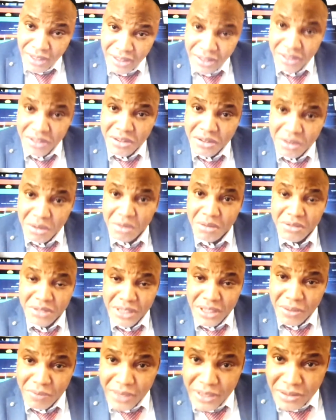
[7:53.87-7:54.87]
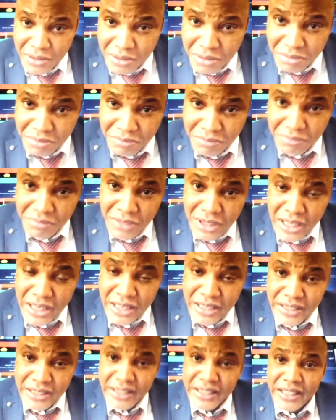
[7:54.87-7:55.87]
the schools he went to,
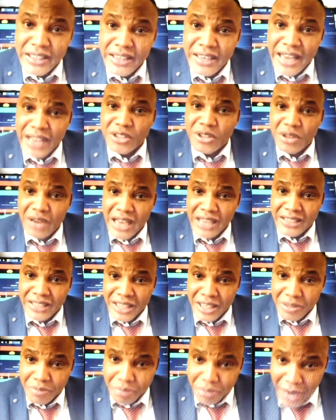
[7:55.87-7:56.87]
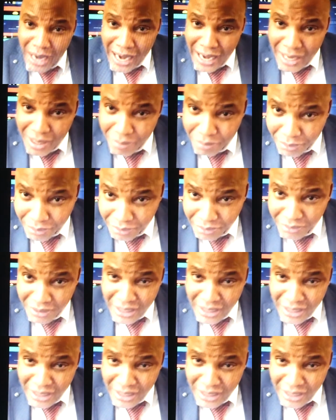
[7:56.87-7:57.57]
the lecturers he bribed.